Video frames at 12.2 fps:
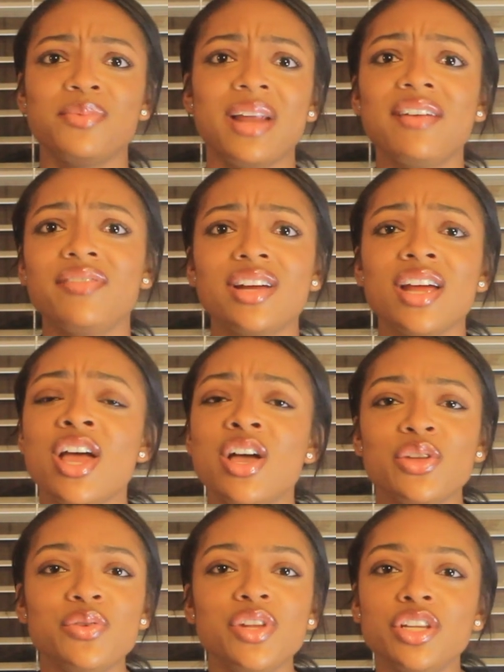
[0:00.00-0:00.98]
whatever
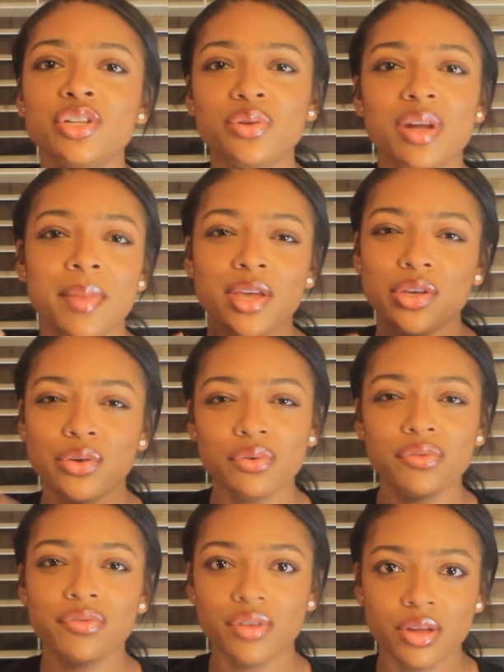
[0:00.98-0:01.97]
you need to do to make you
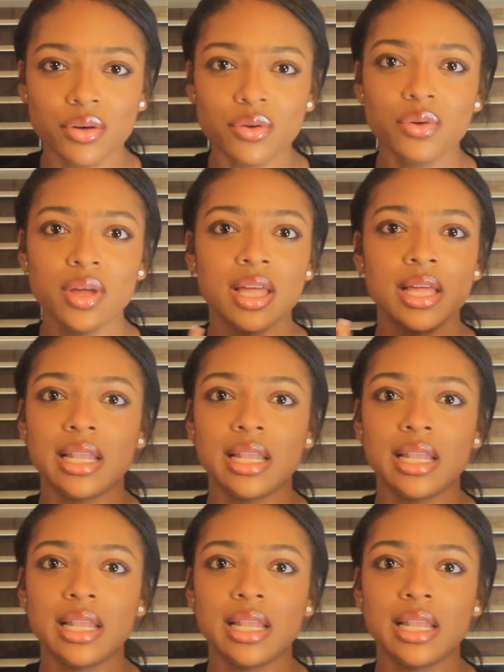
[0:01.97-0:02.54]
feel